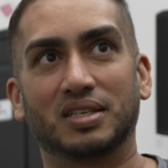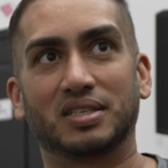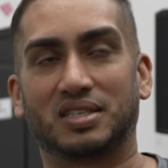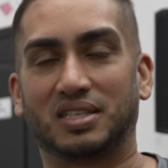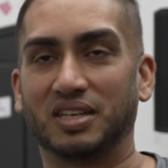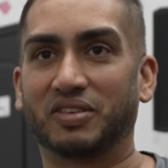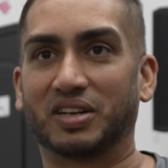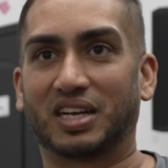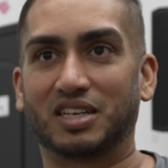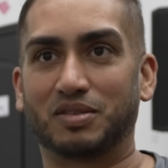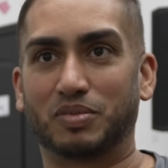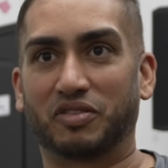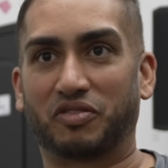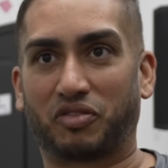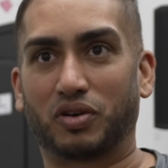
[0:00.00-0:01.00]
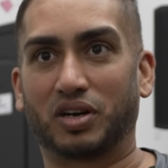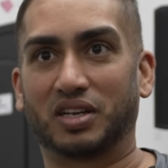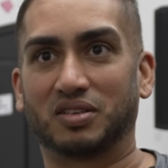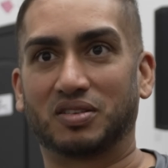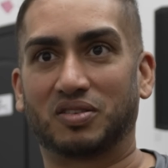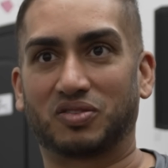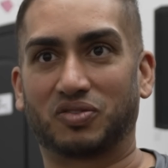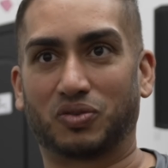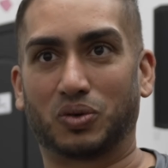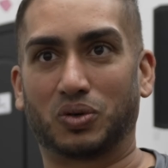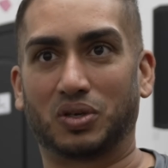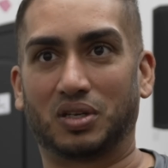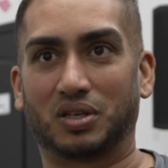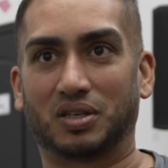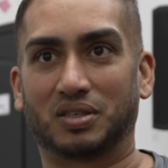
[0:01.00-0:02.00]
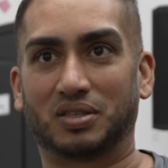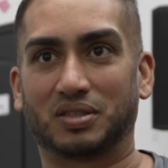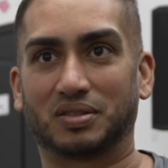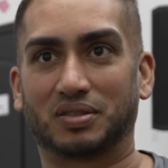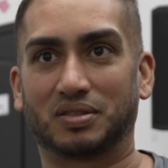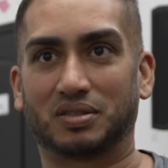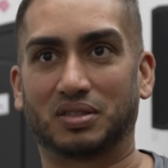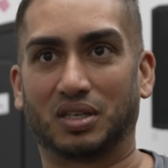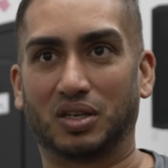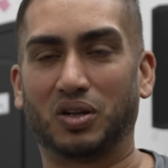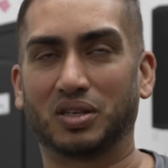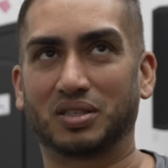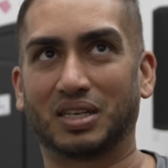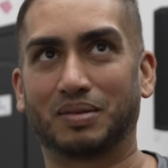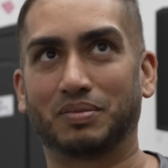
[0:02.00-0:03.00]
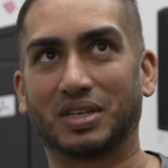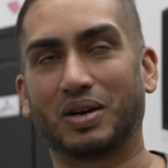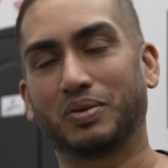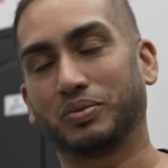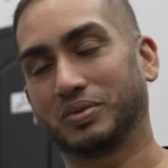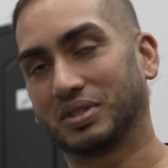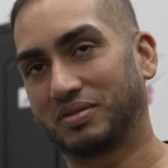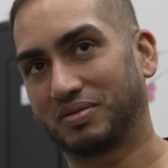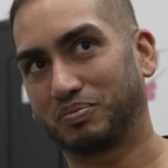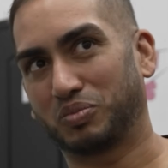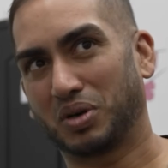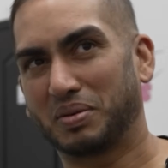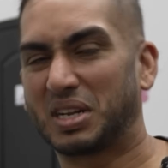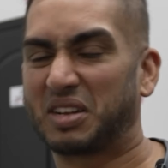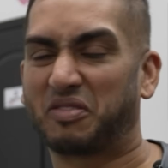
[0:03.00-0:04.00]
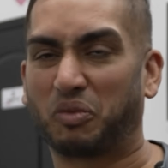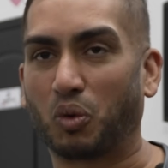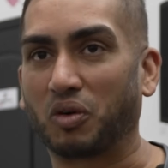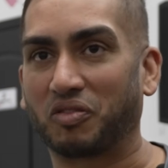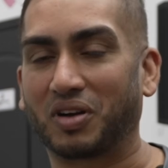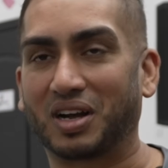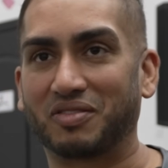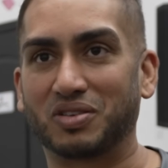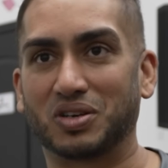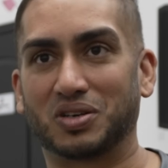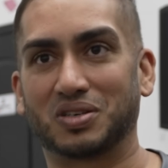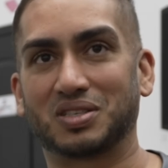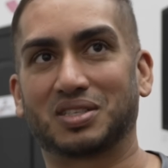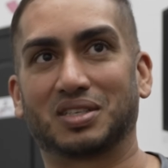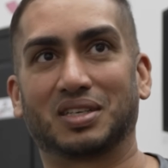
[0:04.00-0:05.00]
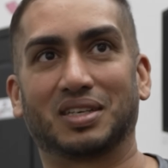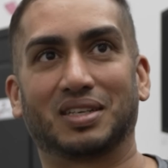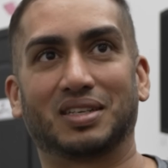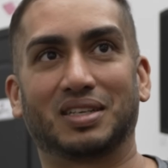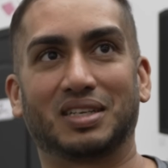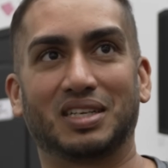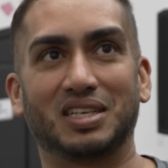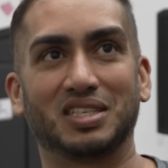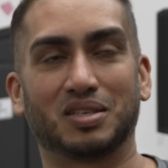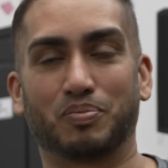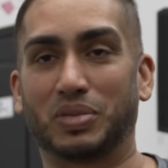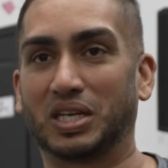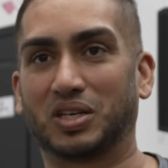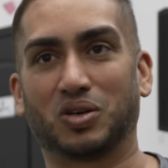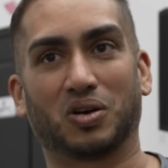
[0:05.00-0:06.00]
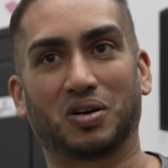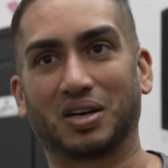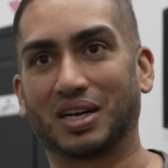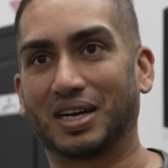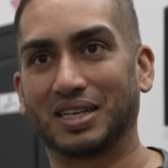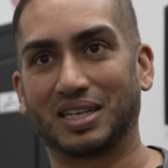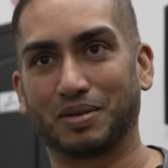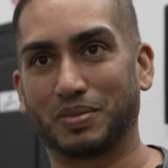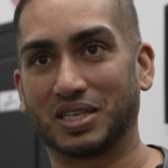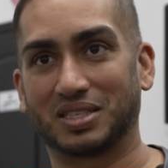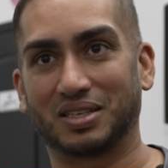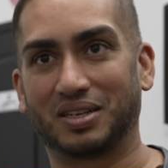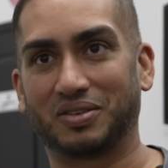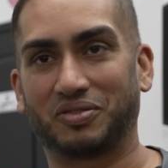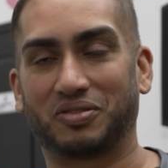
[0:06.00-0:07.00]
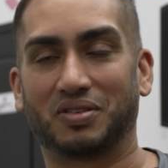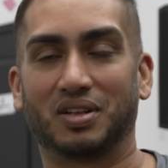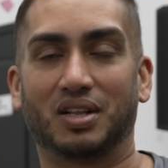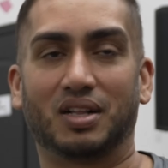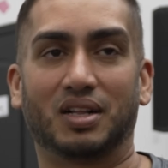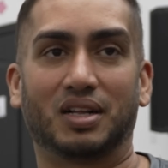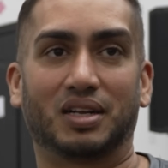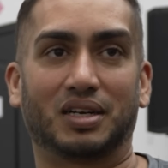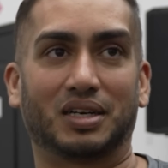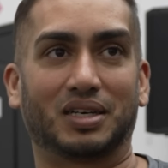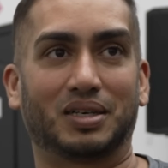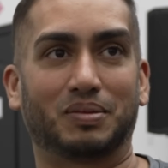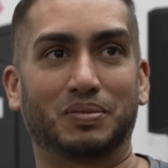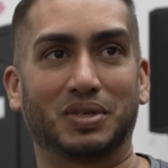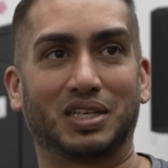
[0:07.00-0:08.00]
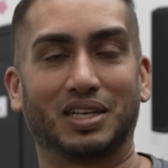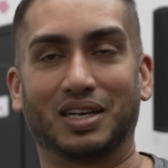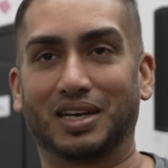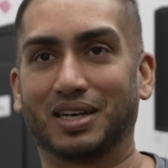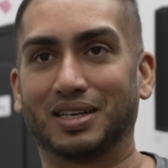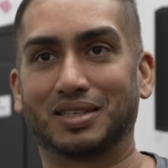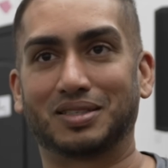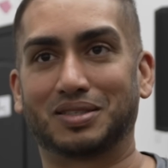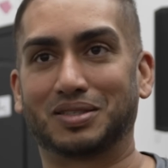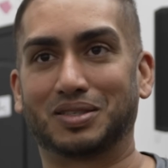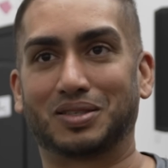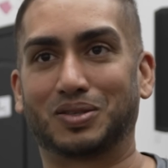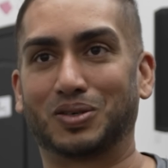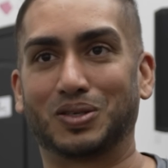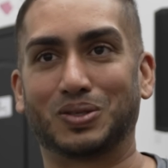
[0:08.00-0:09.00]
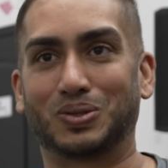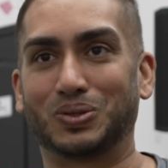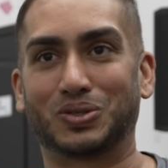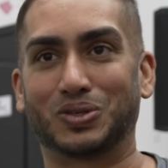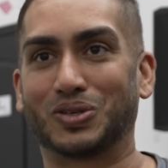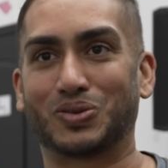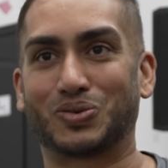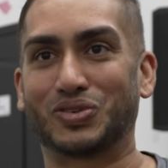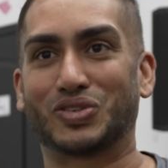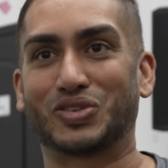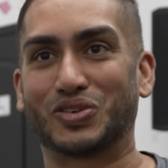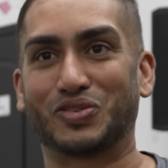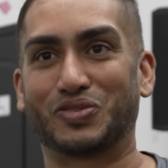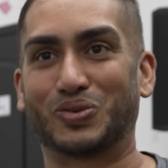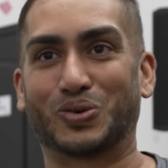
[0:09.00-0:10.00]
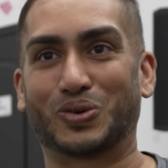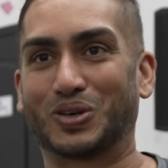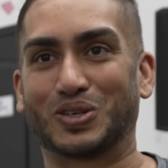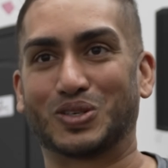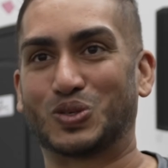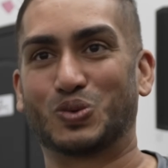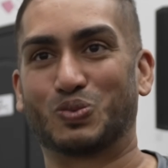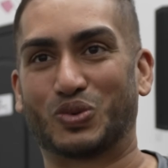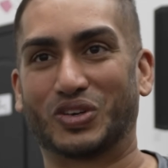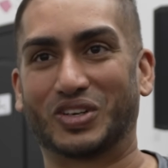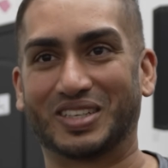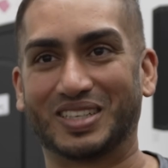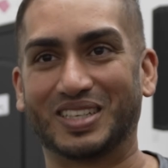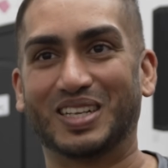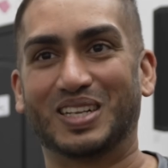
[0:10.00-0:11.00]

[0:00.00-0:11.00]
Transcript: Steve and I had been friends for a long time, probably like 4 or 5 years, and he's a big car guy like myself. He has a 32, 33, 34 Supra.